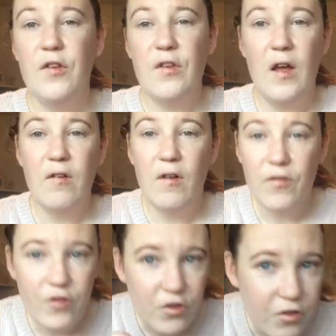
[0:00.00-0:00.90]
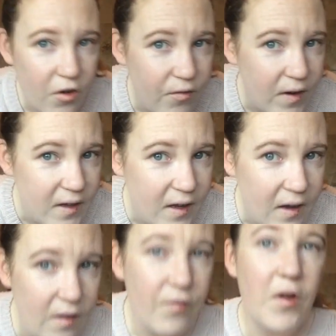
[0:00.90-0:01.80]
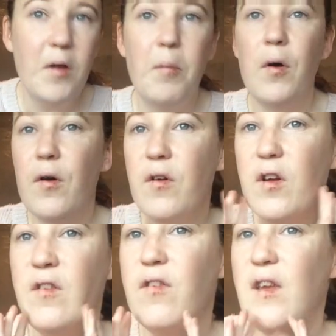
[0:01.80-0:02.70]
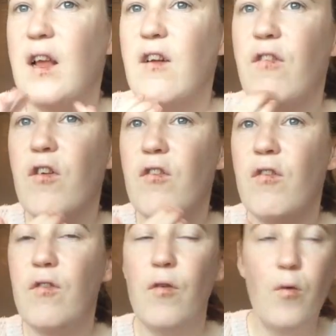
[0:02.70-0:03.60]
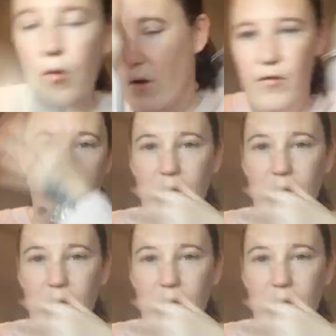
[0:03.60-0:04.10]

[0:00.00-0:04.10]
So I've just got ready. I've only put concealer on. All over